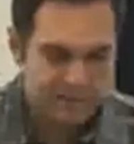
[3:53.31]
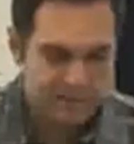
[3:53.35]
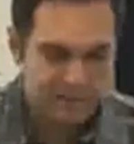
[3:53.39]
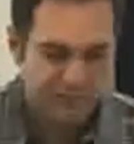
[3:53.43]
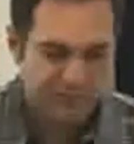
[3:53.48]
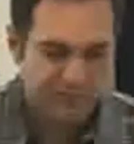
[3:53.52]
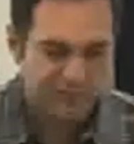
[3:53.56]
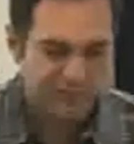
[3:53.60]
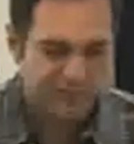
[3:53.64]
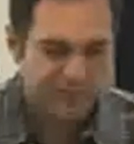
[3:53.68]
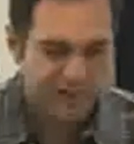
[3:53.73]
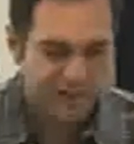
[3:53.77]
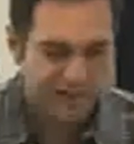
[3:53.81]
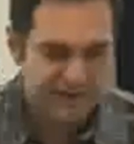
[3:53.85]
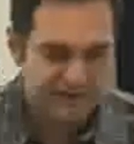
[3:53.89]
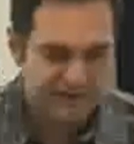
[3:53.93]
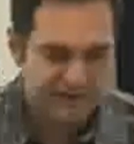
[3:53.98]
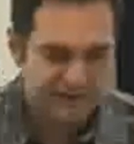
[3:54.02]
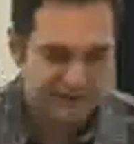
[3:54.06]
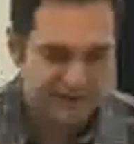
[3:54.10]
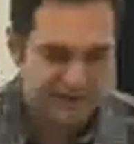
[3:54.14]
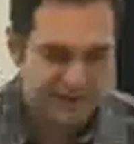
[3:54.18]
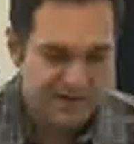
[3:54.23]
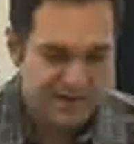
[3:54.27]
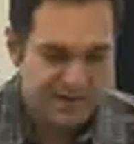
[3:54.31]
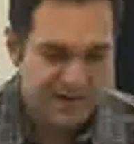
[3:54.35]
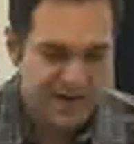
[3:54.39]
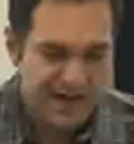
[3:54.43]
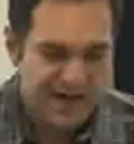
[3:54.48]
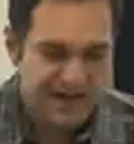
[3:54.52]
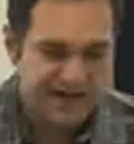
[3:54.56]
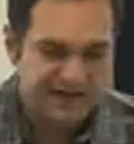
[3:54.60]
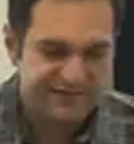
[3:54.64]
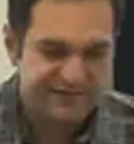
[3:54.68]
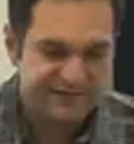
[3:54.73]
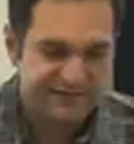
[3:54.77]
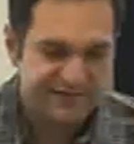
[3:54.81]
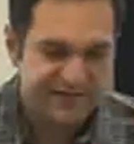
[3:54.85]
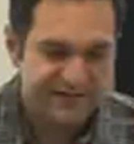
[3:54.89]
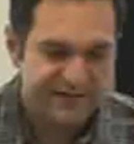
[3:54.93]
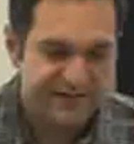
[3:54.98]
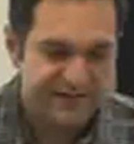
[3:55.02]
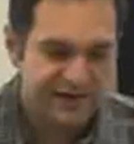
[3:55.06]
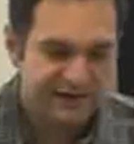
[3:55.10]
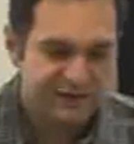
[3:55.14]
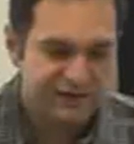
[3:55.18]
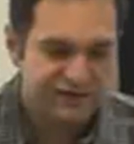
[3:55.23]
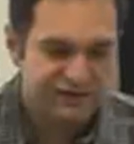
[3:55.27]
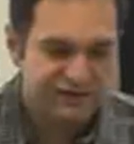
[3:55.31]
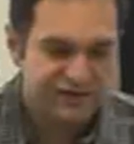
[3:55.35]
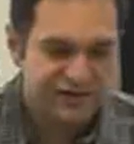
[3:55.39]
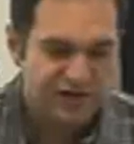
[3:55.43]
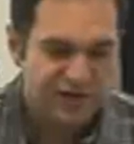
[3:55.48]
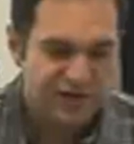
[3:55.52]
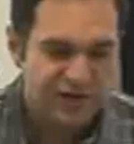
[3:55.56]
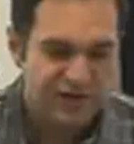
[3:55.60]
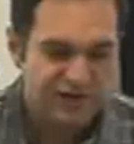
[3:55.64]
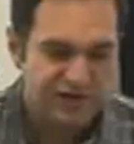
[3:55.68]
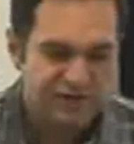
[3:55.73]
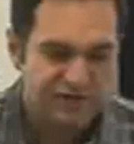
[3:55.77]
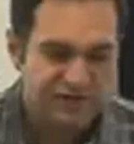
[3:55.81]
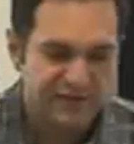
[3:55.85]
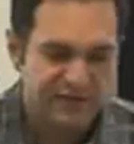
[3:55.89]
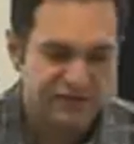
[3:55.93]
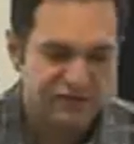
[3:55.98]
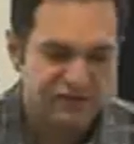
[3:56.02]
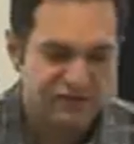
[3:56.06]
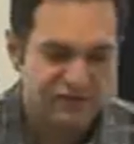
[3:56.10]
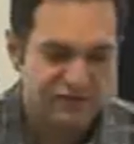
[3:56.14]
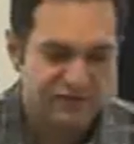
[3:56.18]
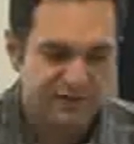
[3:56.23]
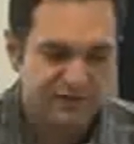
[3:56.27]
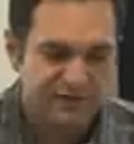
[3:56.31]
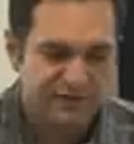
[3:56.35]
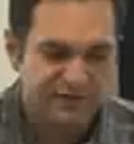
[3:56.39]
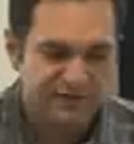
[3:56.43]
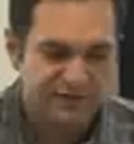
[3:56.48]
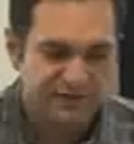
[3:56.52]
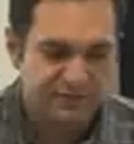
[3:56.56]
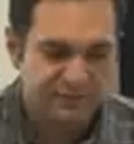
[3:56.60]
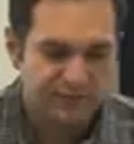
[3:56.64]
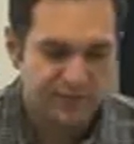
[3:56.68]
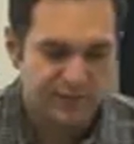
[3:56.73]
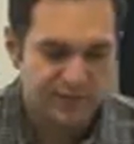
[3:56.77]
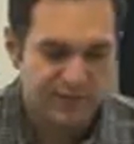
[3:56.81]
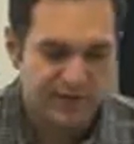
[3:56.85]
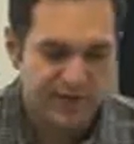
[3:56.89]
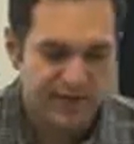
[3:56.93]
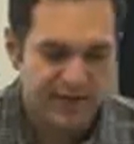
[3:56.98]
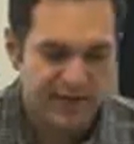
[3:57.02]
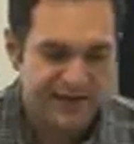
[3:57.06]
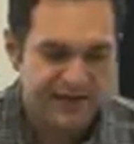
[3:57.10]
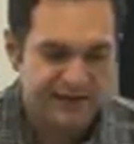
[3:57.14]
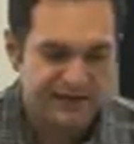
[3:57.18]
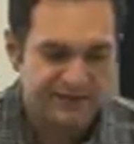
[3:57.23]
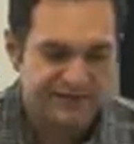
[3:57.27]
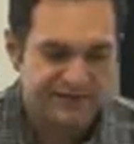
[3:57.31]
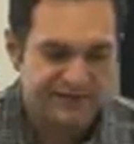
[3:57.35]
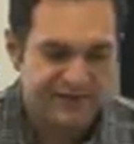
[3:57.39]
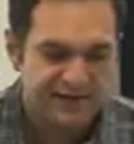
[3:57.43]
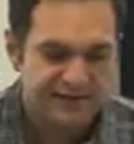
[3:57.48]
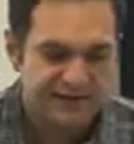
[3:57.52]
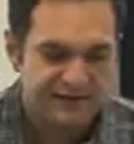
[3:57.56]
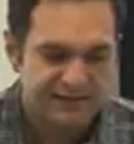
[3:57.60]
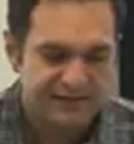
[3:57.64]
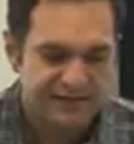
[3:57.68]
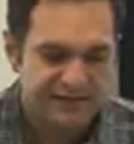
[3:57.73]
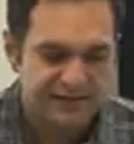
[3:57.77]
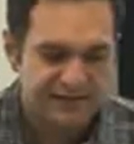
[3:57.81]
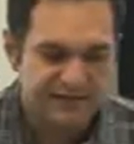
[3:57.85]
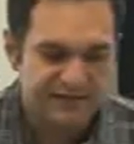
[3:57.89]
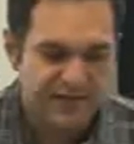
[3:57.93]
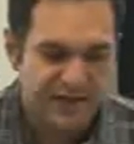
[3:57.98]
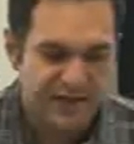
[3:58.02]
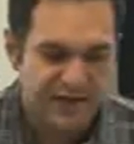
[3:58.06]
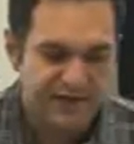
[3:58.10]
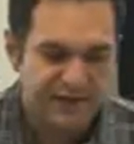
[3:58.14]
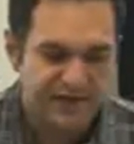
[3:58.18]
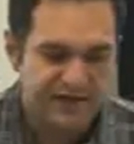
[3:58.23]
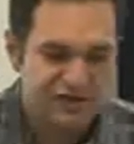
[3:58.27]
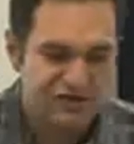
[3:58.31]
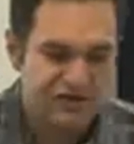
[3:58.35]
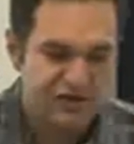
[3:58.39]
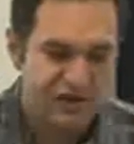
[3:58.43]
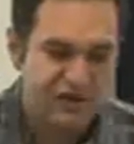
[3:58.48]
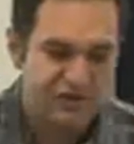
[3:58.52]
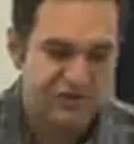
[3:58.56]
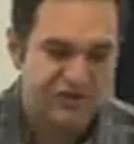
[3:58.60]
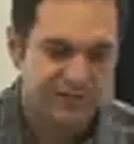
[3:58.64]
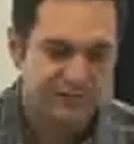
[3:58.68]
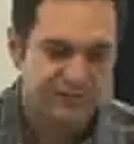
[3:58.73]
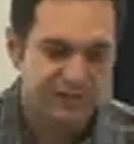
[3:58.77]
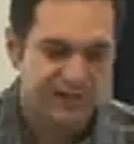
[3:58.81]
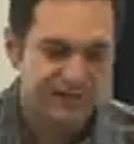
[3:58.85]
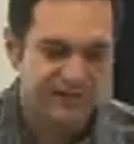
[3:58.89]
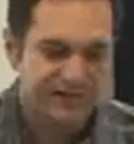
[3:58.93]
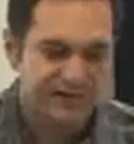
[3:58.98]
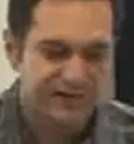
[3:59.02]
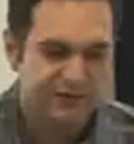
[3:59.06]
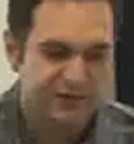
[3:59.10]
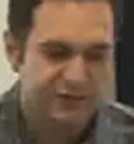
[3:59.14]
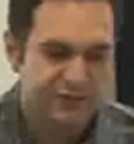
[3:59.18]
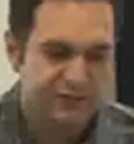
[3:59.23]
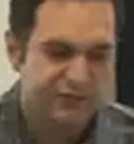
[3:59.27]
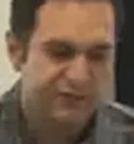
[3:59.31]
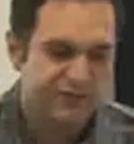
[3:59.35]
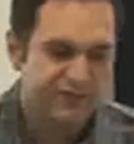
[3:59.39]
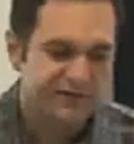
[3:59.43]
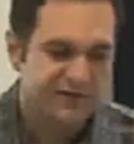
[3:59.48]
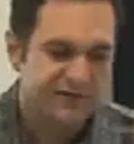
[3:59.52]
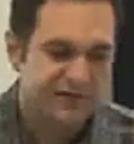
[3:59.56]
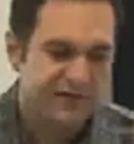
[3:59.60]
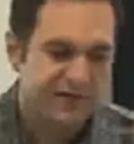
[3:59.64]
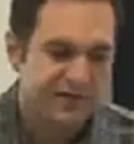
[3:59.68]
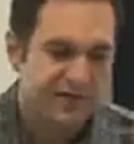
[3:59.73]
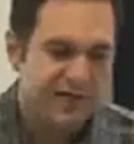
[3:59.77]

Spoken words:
We've got Aztec Energy on the venture under the symbol AZT.H, halted pending news.